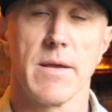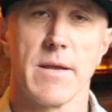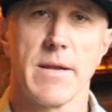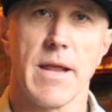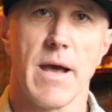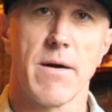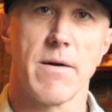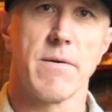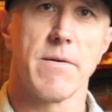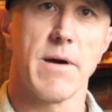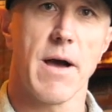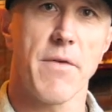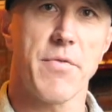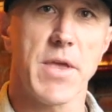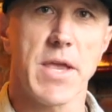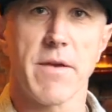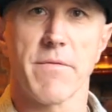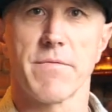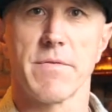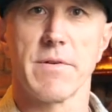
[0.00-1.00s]
Now, I
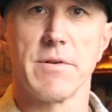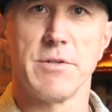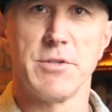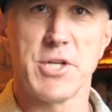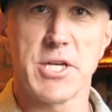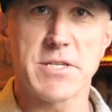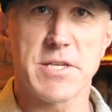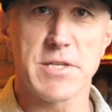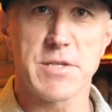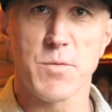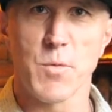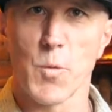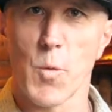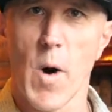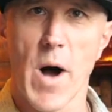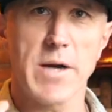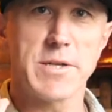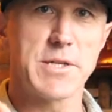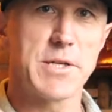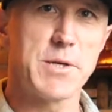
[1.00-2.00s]
think if Jesus
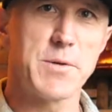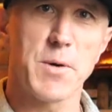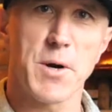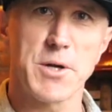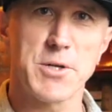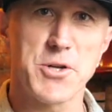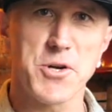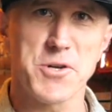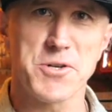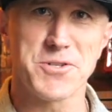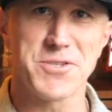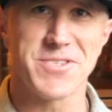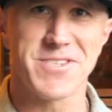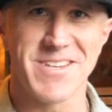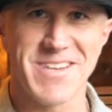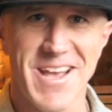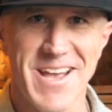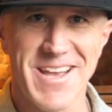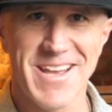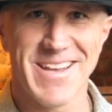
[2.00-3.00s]
walked into our churches
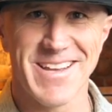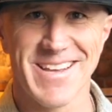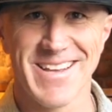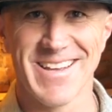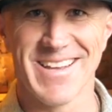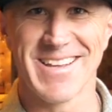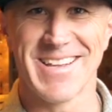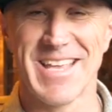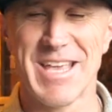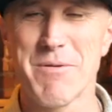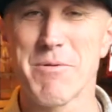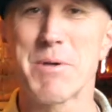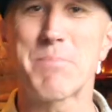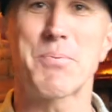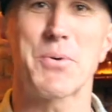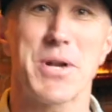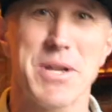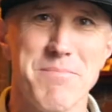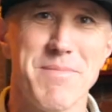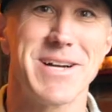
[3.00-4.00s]
today, he would
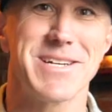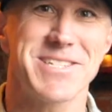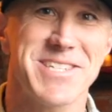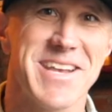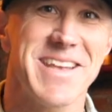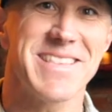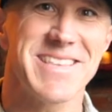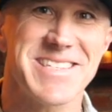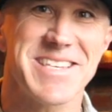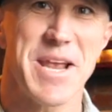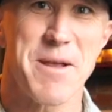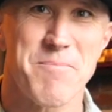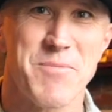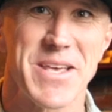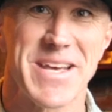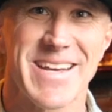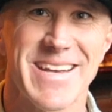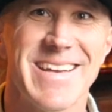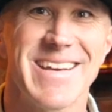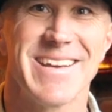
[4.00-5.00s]
pretty much say the same
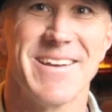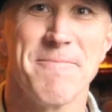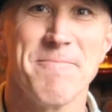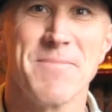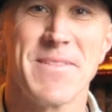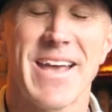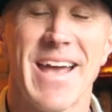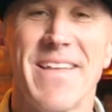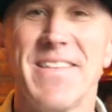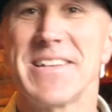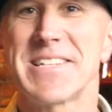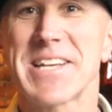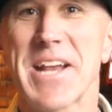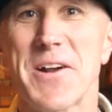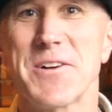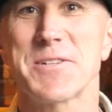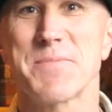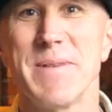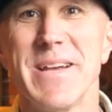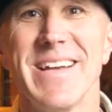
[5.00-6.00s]
thing. And this
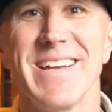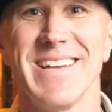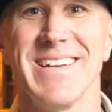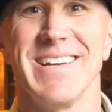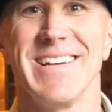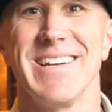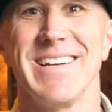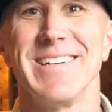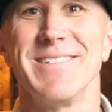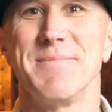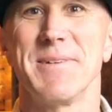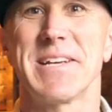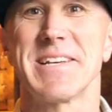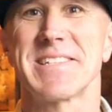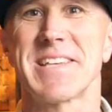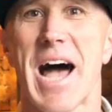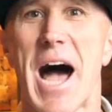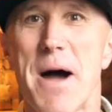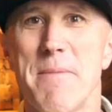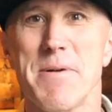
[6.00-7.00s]
scares me because
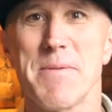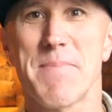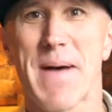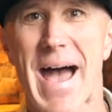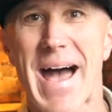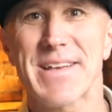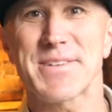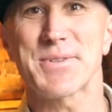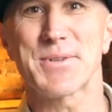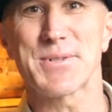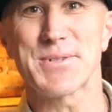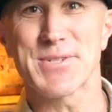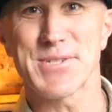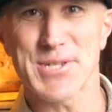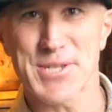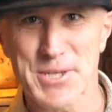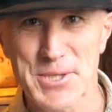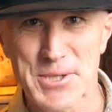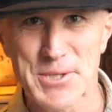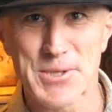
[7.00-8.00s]
I'm a pastor
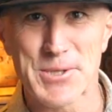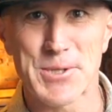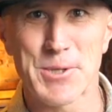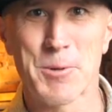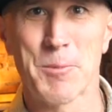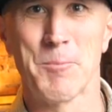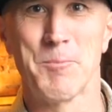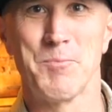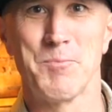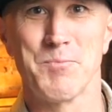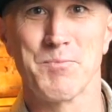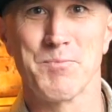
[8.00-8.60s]
too.